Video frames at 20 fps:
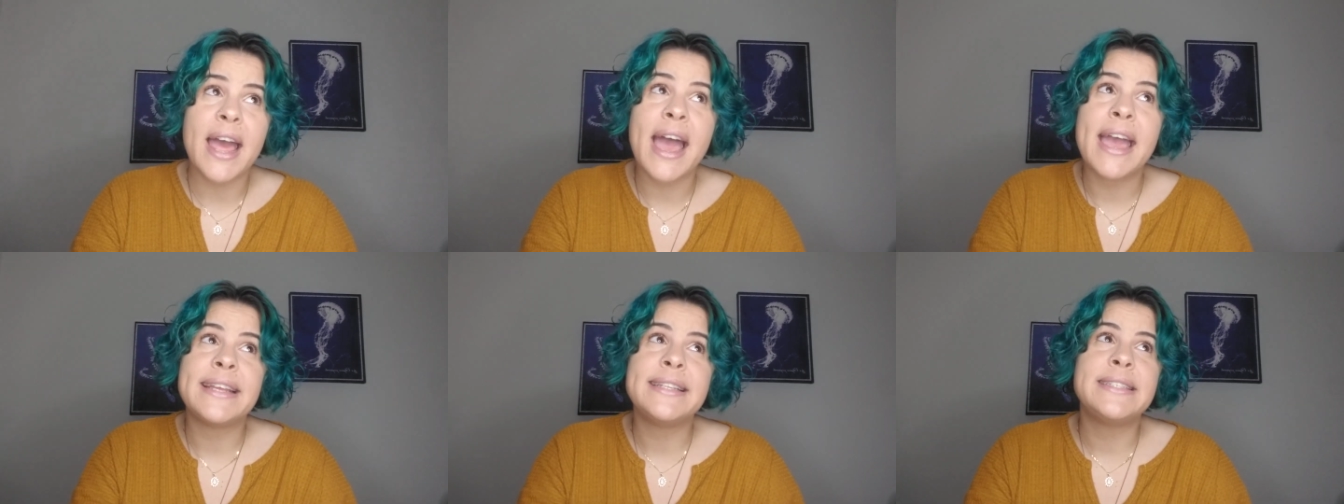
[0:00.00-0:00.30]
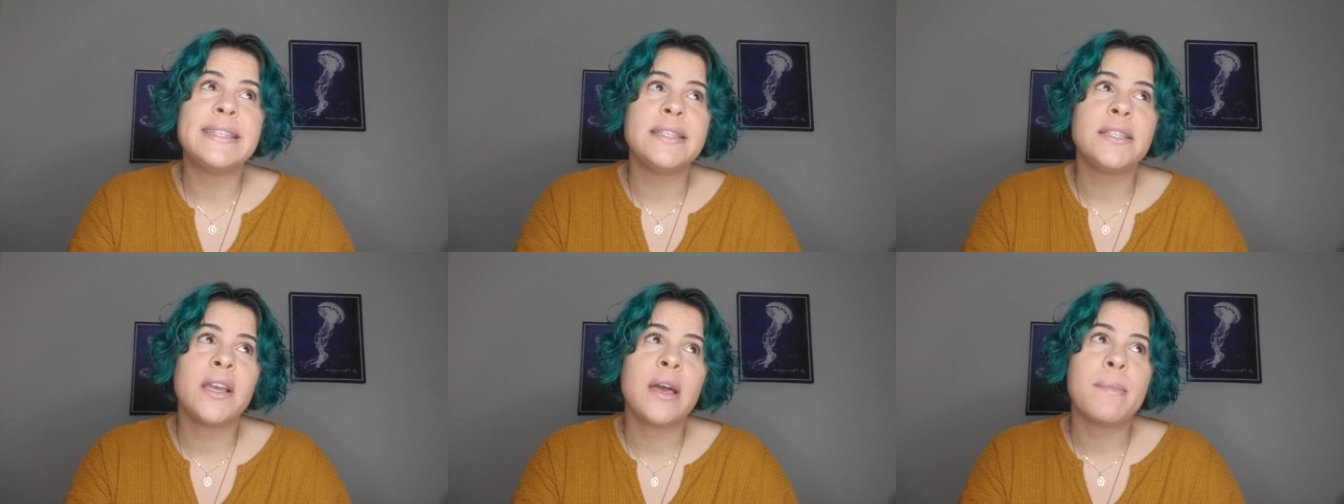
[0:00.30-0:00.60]
I
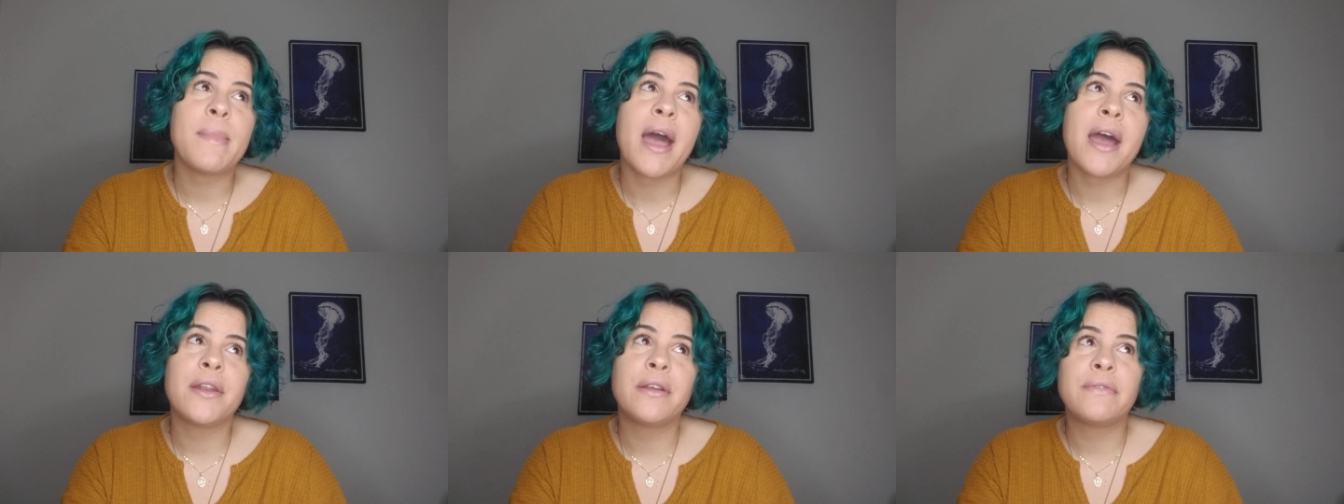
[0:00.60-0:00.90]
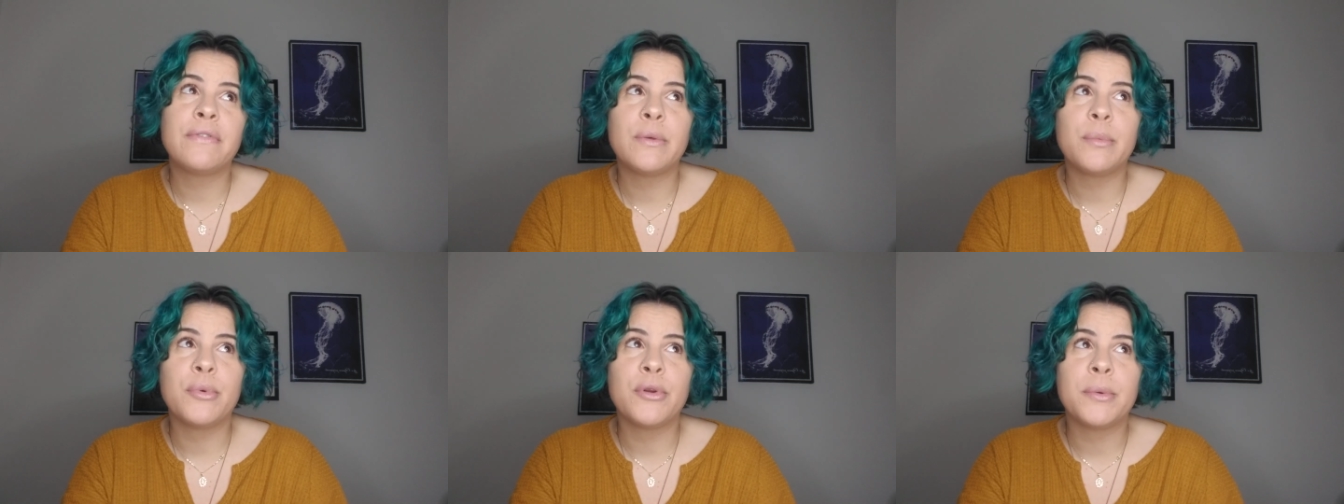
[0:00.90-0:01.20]
did come out
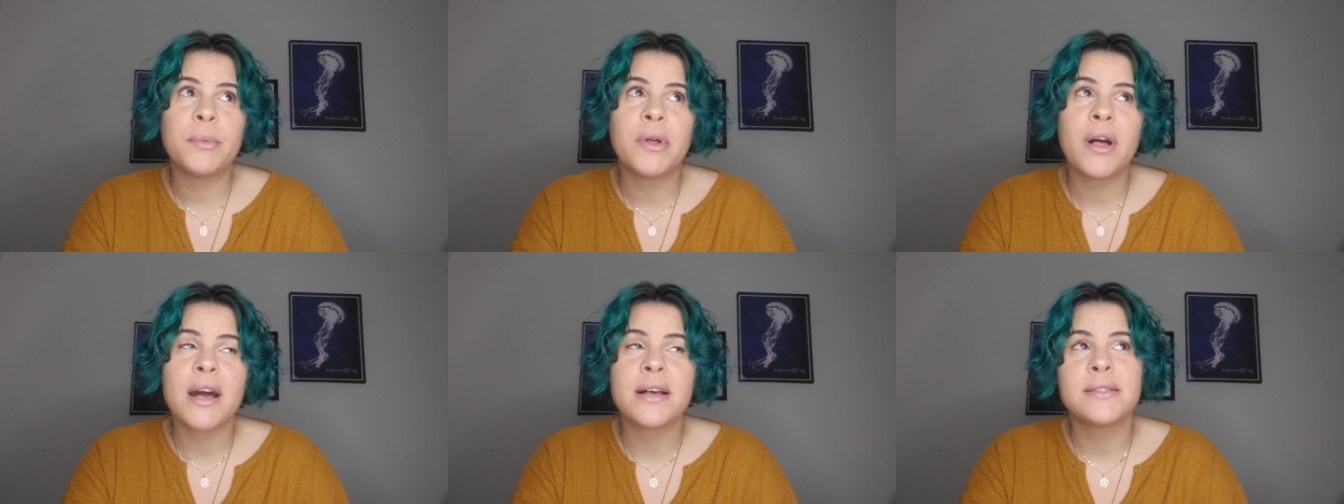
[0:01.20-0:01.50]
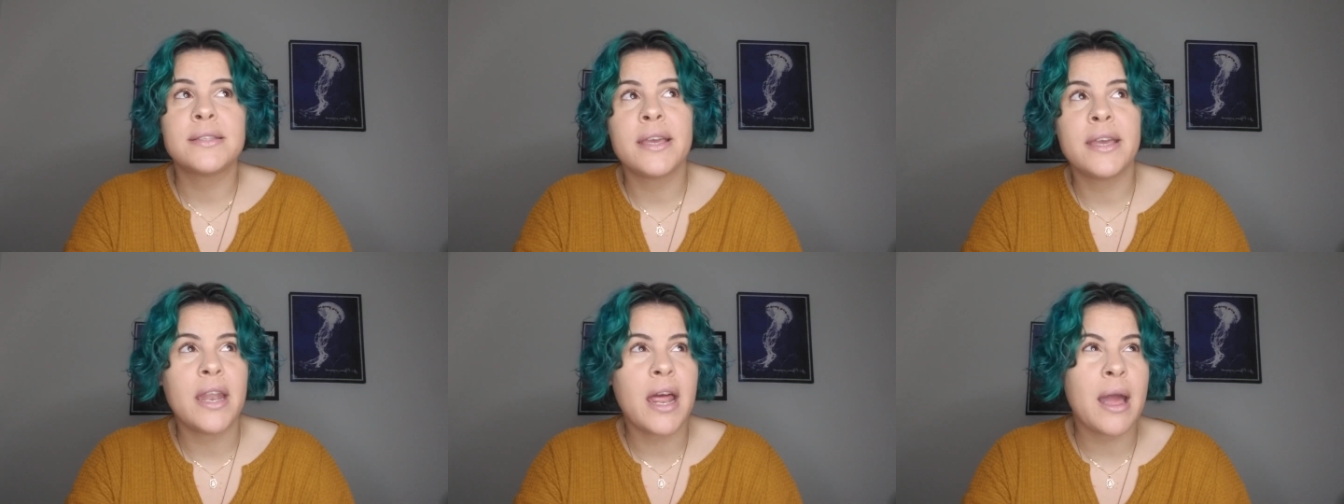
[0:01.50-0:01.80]
of the broom
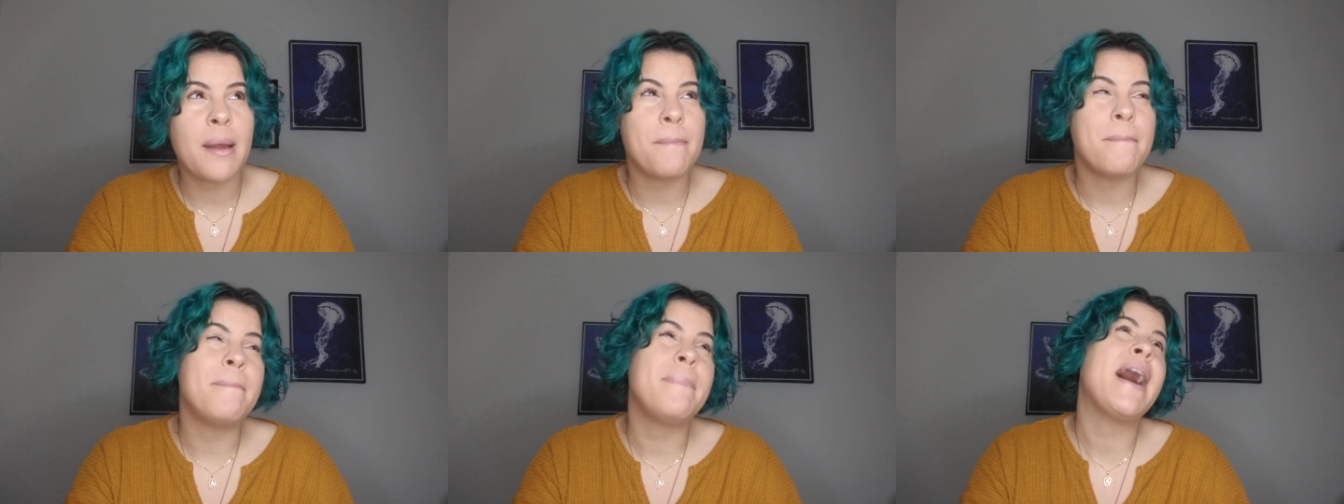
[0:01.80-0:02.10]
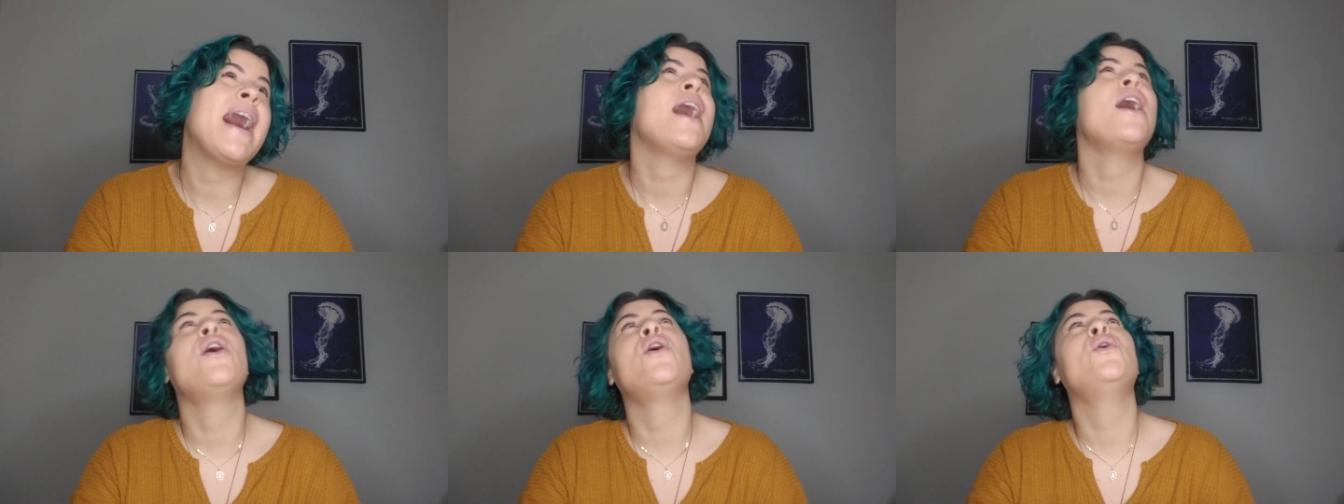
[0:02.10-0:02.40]
closet
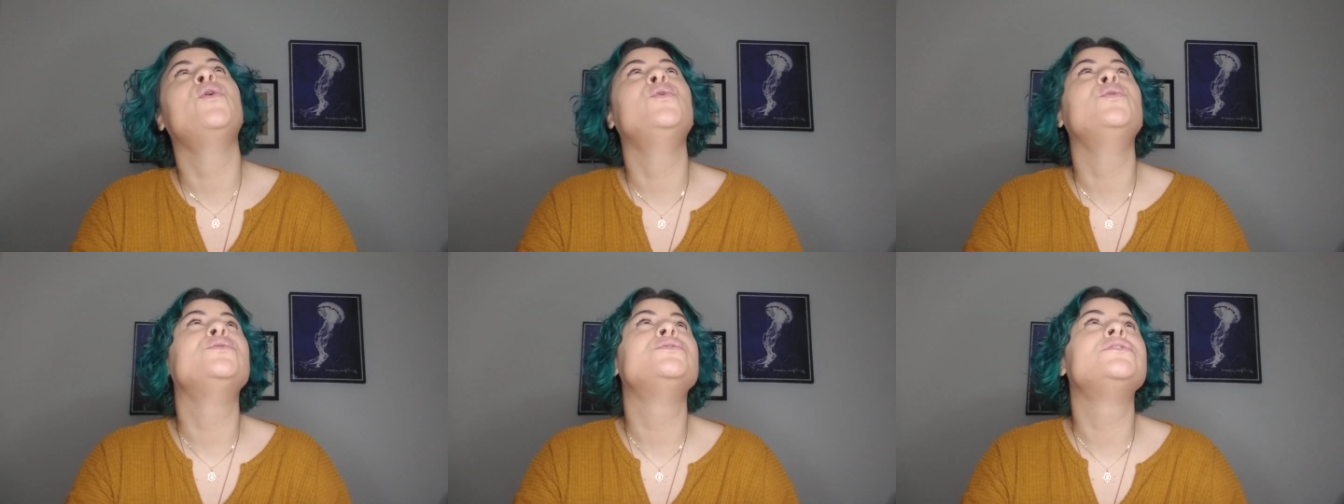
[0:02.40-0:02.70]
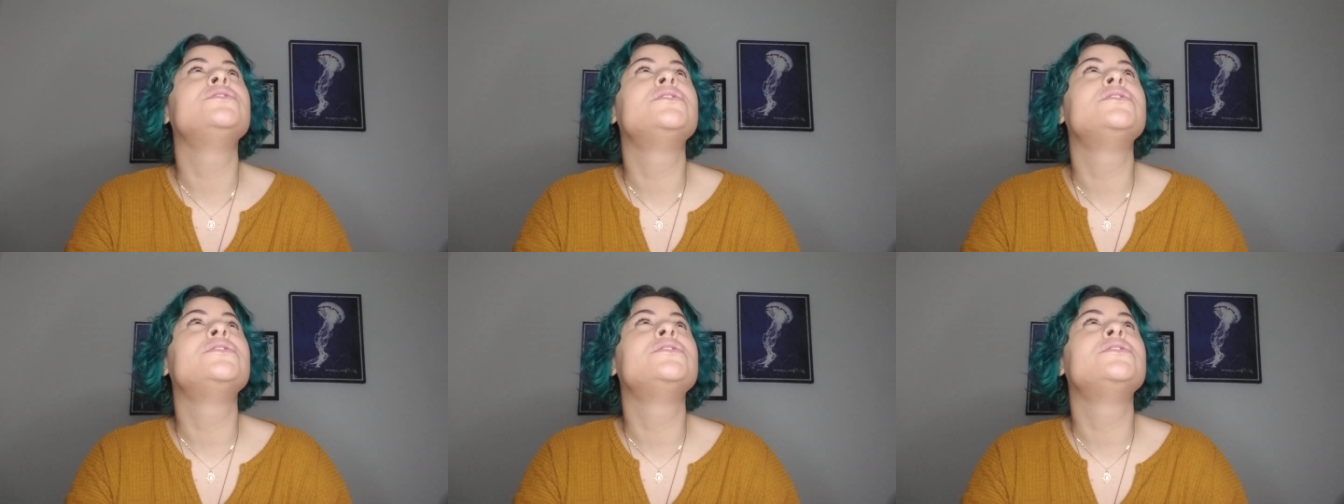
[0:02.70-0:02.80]
about,